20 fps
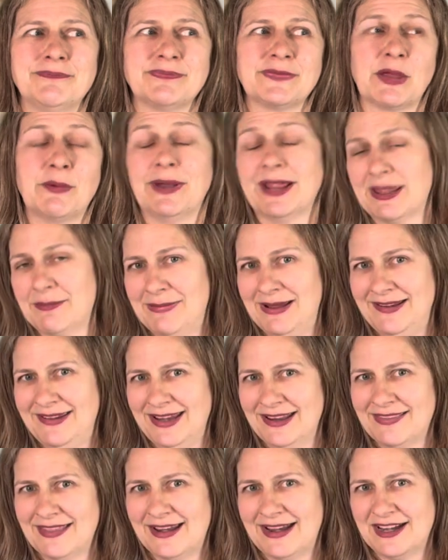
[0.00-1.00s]

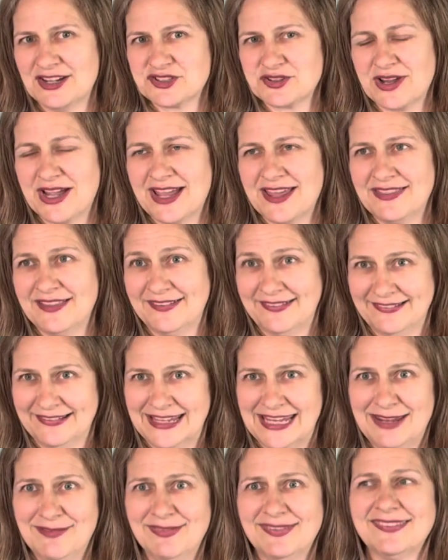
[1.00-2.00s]
recommending that I try the
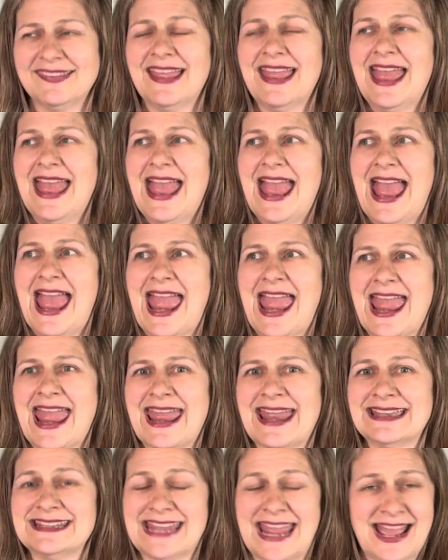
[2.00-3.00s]
sleeves.
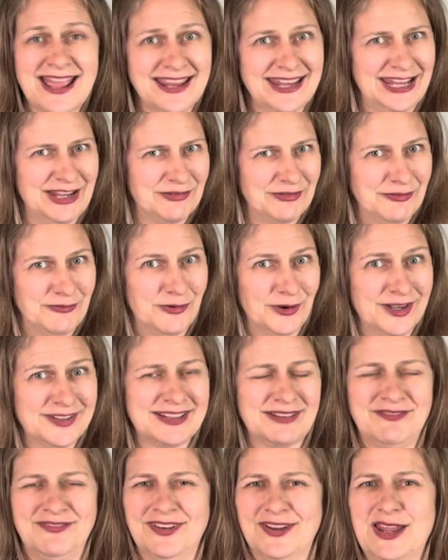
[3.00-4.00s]
And yeah, it worked.
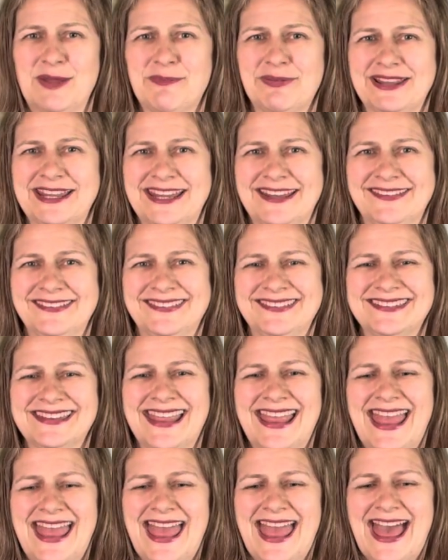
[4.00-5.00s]
I'm very pleased.
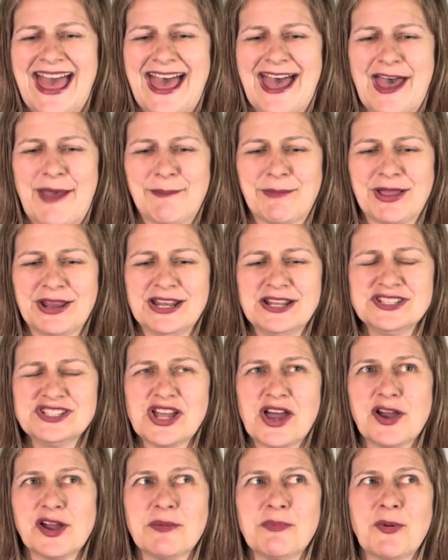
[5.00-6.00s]
I'm gonna
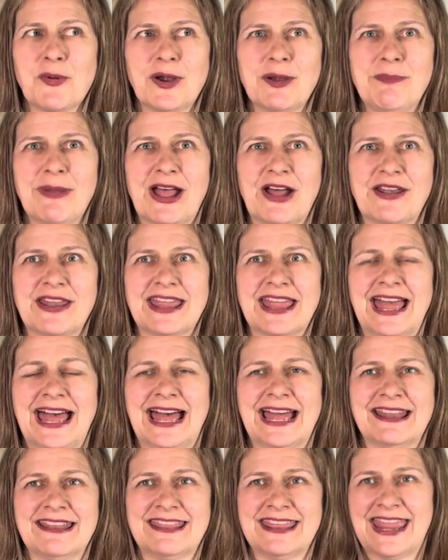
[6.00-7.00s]
talk more about it
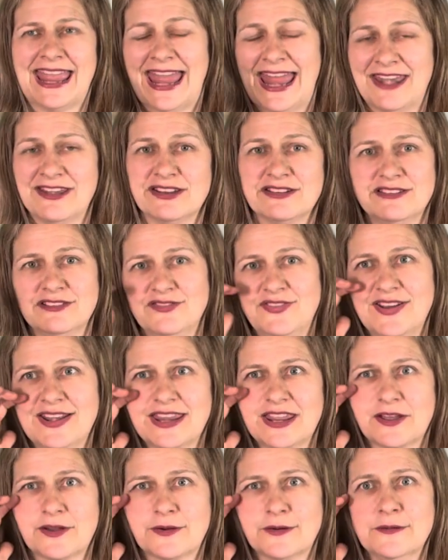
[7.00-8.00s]
at the end of the
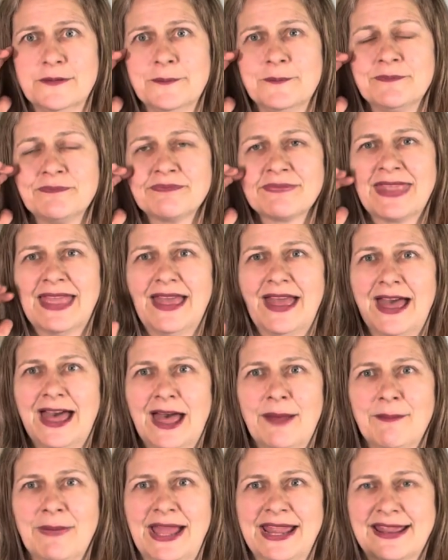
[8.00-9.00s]
video.
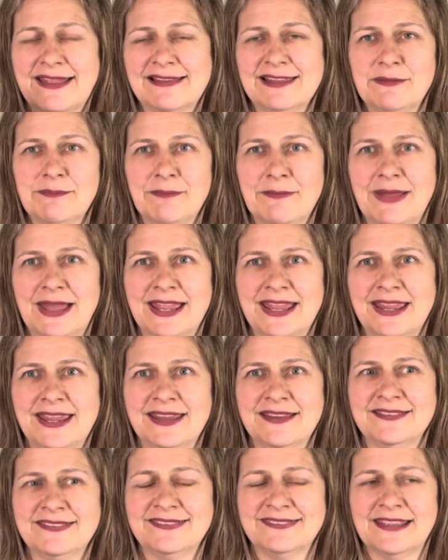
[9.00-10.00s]
I clipped
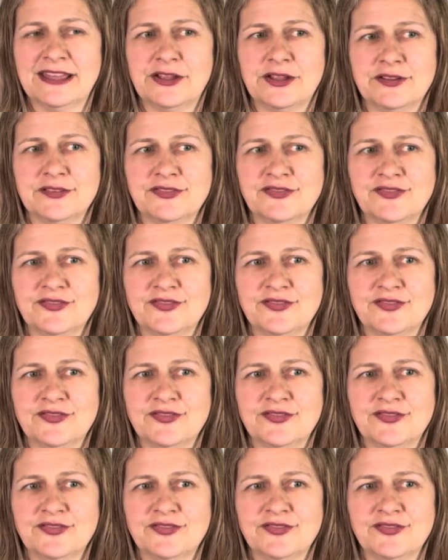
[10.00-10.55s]
myself